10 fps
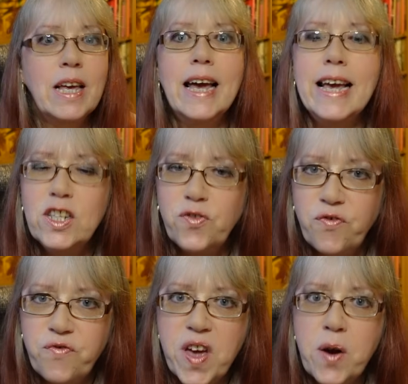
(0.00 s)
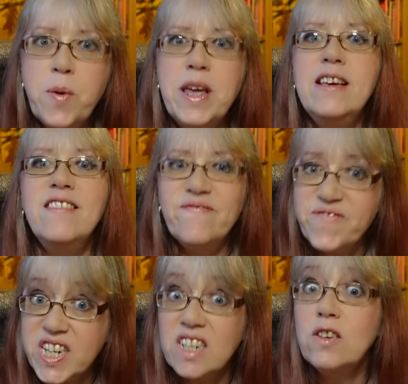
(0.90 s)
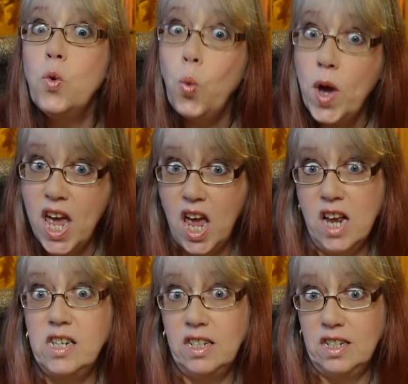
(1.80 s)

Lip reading: is very fucking weird